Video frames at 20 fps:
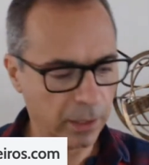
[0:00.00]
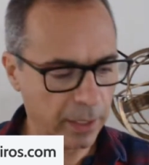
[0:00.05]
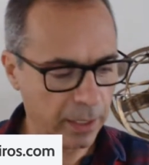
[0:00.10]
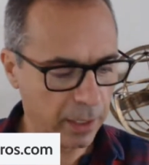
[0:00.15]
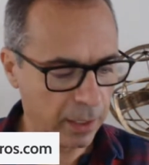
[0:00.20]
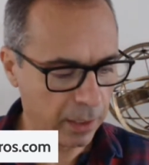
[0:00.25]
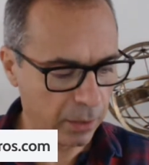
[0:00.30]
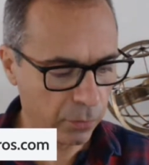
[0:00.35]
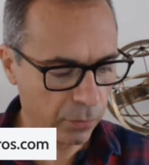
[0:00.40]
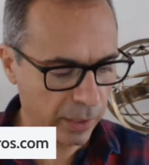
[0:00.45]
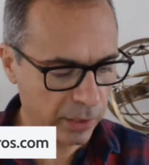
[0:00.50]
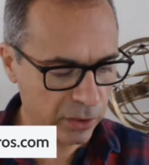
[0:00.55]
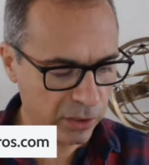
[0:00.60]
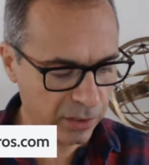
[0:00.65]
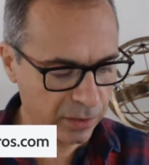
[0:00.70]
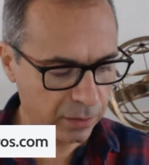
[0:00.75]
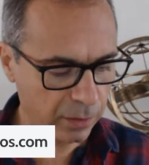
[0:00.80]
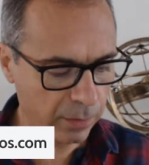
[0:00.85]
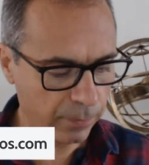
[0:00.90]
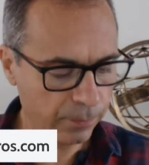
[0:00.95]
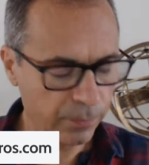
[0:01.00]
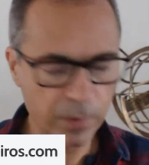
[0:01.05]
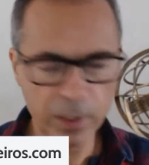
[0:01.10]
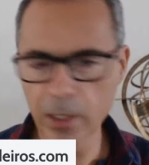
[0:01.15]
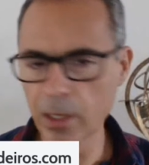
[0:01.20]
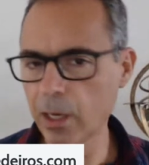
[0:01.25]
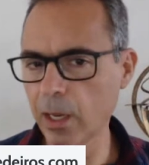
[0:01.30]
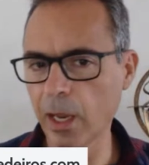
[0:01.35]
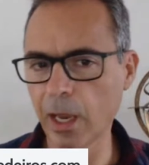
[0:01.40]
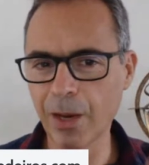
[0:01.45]
register?
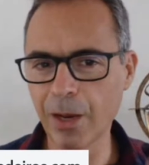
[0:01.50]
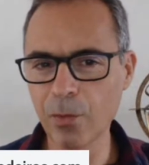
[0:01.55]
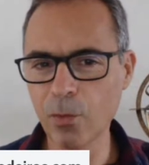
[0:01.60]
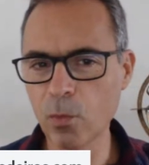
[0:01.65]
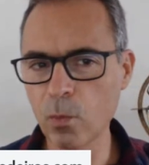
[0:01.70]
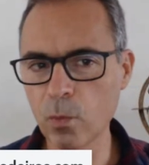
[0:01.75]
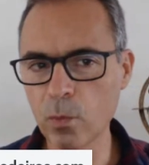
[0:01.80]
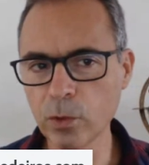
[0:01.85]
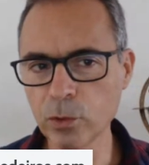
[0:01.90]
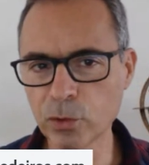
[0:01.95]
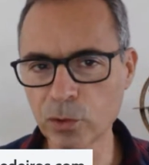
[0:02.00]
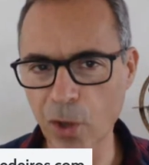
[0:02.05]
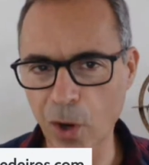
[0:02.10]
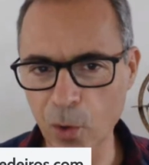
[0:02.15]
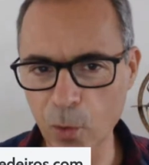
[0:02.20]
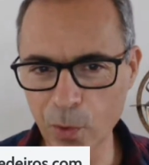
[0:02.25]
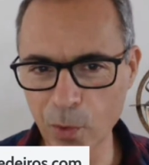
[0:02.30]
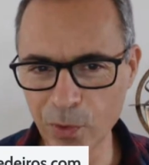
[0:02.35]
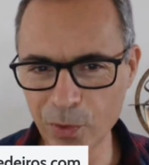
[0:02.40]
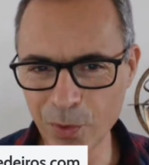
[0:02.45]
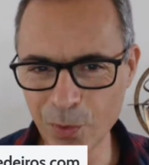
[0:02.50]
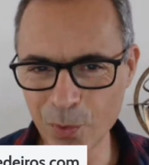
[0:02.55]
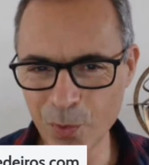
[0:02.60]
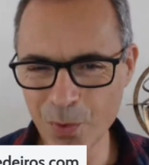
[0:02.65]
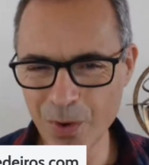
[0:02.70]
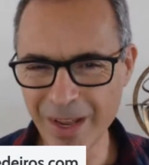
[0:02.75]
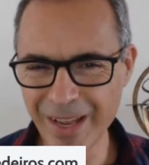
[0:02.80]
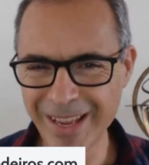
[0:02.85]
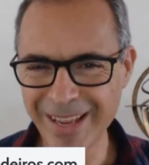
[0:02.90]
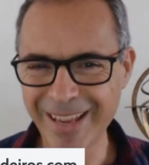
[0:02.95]
And we'll talk with you
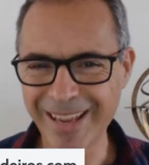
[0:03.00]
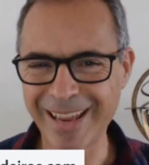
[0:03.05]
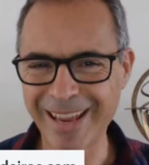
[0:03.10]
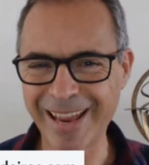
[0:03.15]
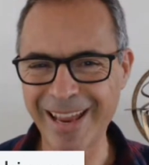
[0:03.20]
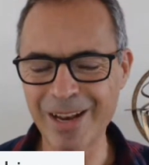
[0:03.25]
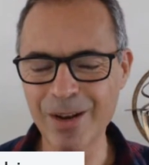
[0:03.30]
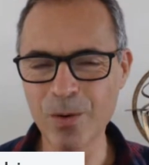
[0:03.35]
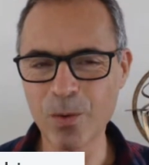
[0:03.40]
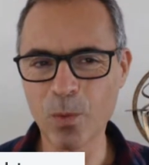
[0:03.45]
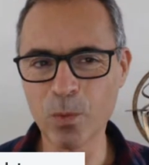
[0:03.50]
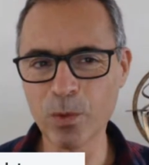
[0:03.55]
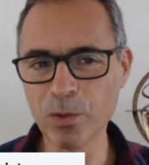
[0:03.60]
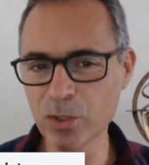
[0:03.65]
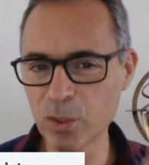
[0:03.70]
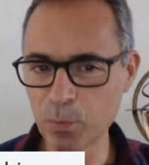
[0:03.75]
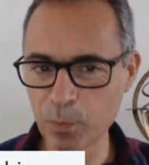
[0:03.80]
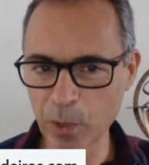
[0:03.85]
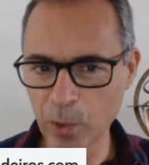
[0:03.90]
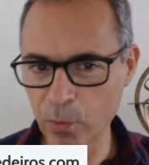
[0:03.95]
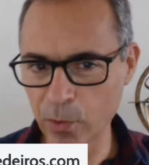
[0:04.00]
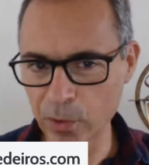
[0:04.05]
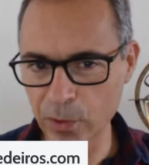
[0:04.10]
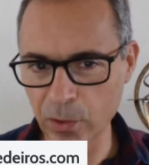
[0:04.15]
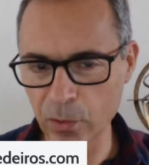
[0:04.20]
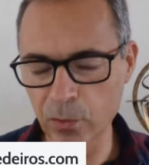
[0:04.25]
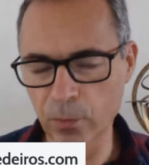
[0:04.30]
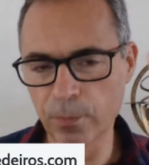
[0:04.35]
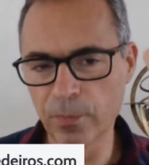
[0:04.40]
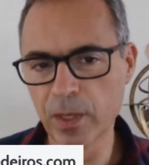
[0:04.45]
and we'll speak with
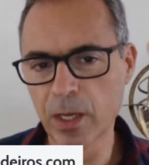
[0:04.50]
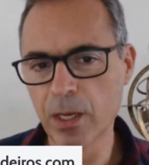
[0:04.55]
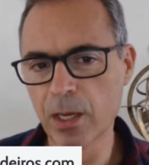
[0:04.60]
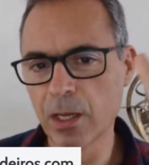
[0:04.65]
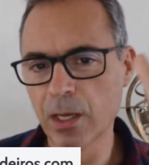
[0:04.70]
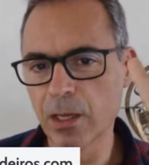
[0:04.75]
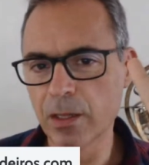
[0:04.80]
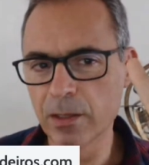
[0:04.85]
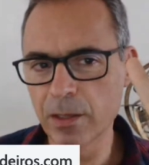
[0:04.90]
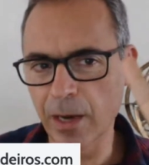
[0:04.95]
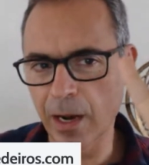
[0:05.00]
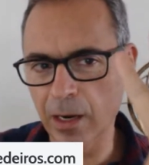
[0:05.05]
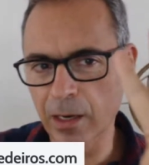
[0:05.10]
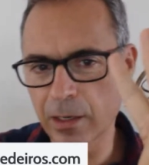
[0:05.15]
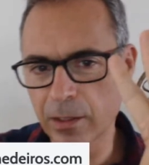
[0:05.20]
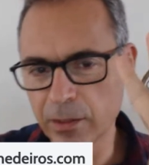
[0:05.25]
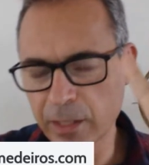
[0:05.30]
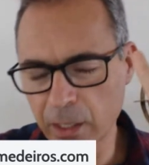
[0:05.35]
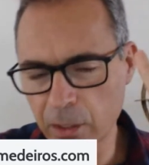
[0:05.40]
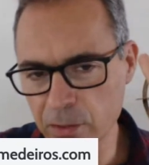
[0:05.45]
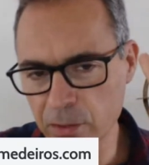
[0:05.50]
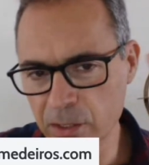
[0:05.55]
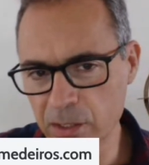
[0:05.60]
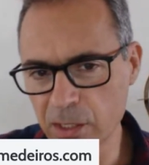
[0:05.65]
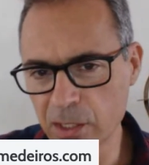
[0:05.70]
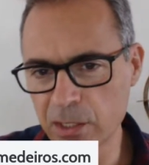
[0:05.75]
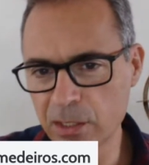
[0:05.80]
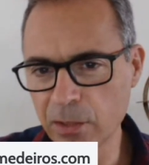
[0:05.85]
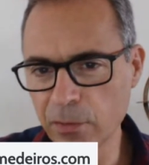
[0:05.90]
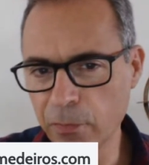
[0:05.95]
you. They
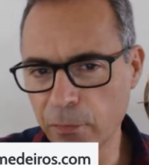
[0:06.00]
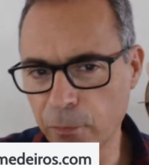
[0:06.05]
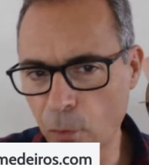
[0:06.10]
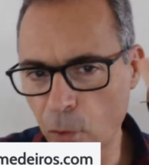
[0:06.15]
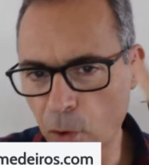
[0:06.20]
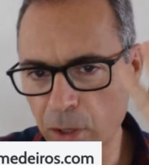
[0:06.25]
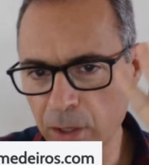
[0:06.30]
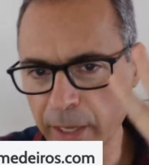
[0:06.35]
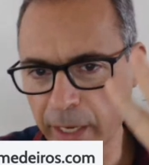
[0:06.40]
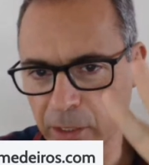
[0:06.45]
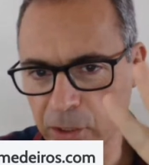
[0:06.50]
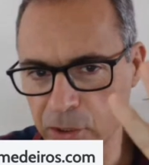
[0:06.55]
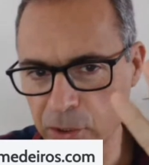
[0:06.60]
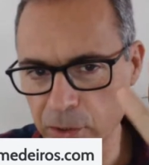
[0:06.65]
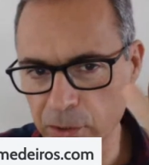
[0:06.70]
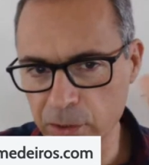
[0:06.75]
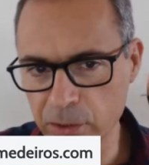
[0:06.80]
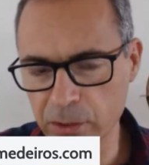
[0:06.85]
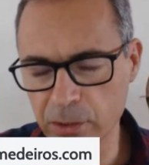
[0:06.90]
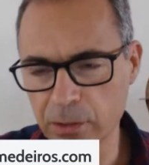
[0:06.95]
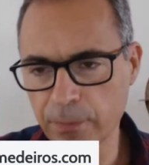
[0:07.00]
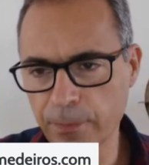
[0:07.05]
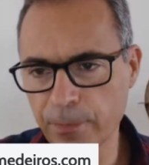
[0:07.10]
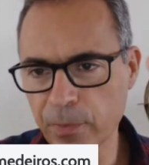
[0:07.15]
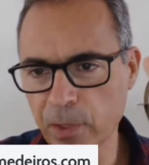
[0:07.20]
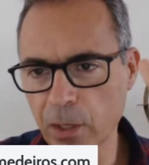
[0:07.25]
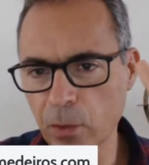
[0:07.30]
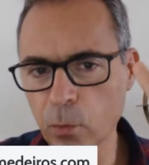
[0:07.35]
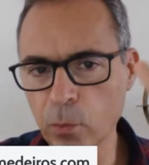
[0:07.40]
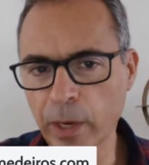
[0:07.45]
consist in 4 lectures
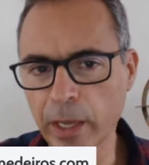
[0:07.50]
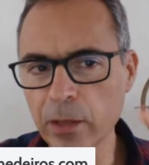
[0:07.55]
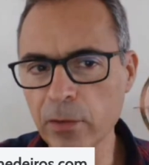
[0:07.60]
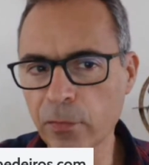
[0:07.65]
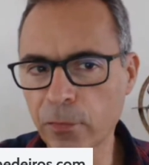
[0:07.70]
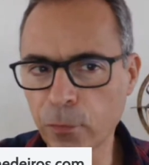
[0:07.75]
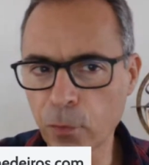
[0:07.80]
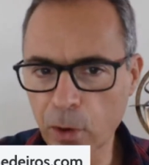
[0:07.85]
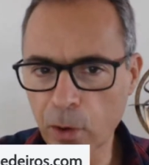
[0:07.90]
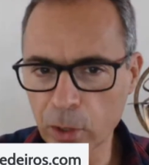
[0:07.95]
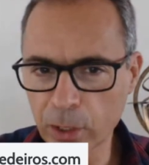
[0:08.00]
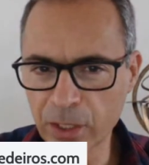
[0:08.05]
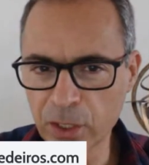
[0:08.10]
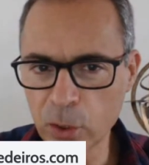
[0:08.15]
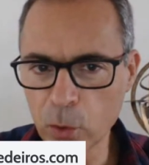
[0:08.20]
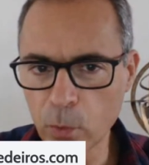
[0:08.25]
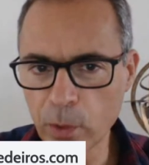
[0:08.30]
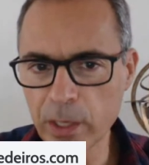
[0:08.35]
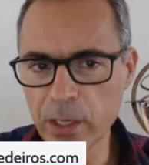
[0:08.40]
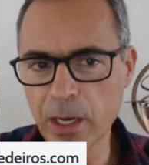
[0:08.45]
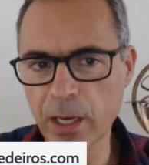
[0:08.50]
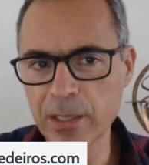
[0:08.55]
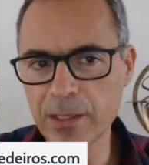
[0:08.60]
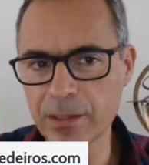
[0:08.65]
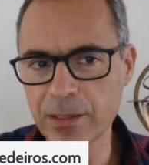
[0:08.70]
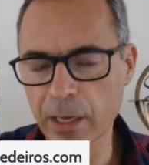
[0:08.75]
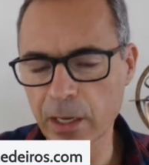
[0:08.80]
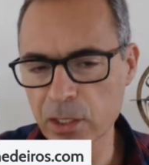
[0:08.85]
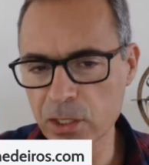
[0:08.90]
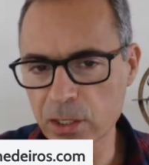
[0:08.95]
and 4 Q&A
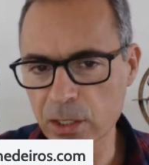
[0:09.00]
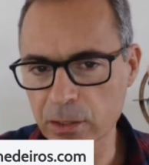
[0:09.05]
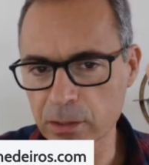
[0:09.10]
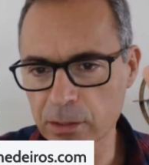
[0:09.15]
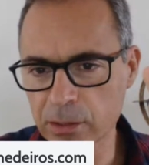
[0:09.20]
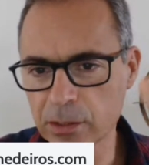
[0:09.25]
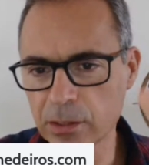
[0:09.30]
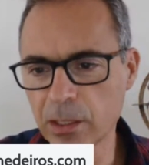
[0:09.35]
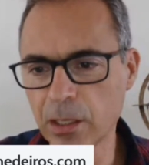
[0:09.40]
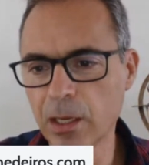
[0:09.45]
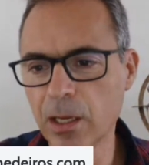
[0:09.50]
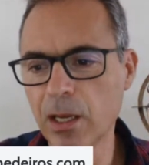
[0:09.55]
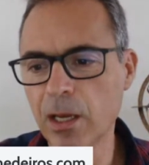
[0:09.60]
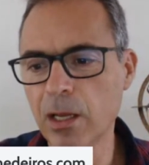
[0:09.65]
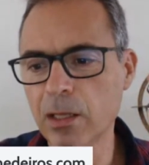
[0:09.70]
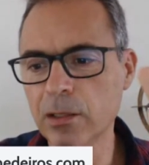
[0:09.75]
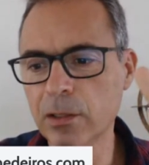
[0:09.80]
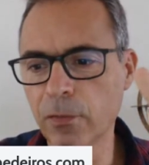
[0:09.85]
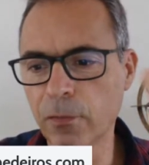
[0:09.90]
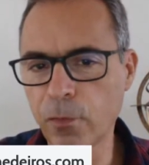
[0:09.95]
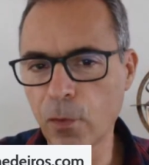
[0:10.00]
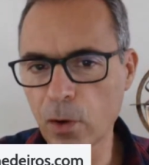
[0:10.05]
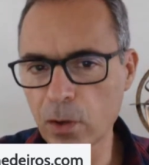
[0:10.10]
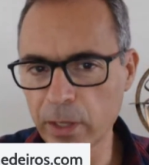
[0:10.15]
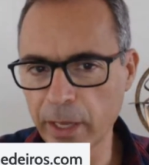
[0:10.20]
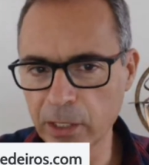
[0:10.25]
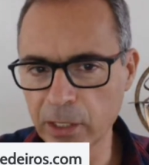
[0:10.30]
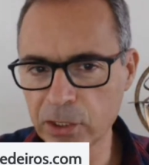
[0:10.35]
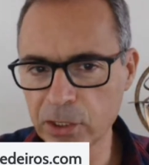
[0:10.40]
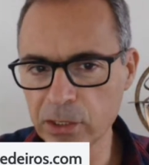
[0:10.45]
sessions. The 4
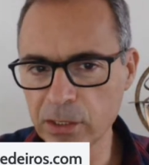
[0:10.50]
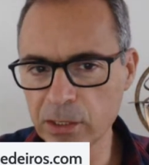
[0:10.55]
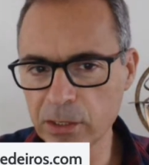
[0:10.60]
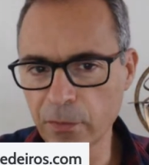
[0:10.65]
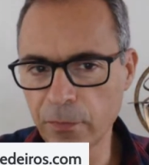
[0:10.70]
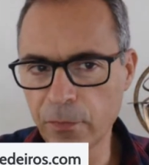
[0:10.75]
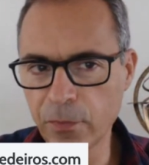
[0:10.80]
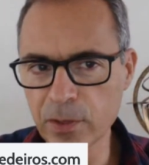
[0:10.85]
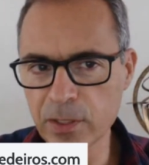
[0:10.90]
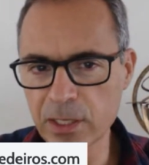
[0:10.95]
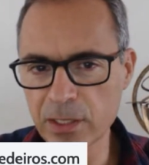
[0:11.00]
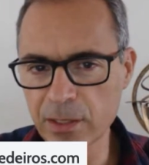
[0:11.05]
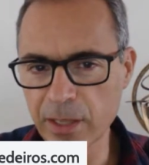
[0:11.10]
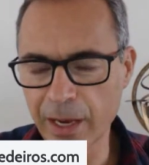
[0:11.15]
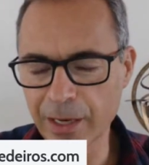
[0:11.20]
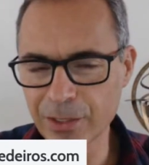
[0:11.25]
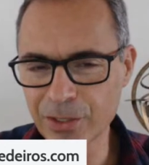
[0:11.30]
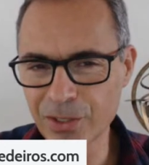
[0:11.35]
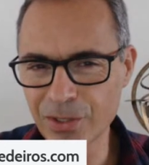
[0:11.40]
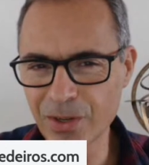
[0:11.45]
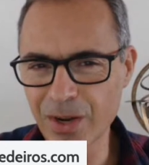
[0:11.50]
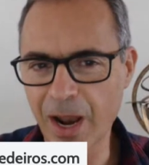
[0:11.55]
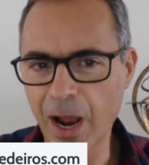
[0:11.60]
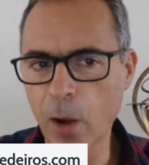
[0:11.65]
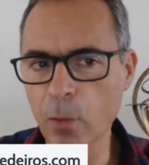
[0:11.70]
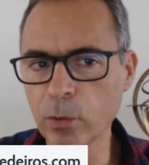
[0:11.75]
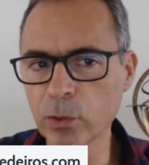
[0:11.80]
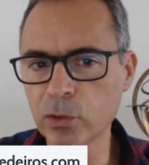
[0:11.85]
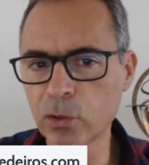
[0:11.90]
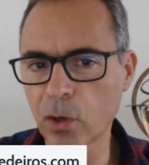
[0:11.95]
lectures, the first lecture, I
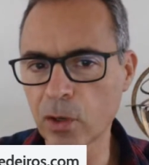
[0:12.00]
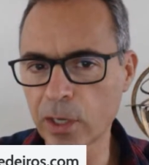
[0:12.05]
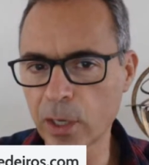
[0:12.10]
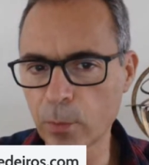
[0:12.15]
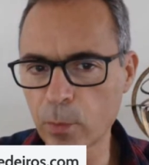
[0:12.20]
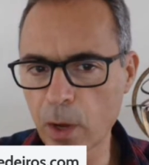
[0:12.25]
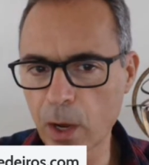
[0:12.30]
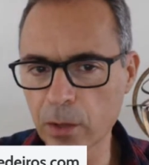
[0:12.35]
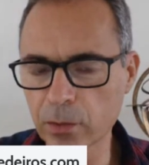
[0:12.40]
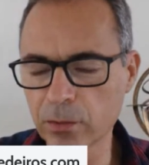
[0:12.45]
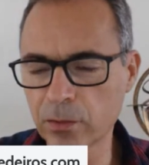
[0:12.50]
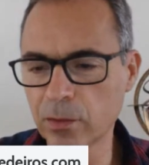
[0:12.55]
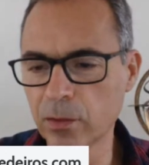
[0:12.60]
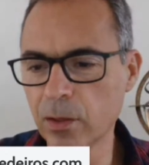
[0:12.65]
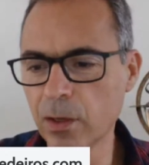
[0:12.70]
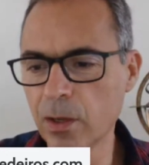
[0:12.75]
will talk about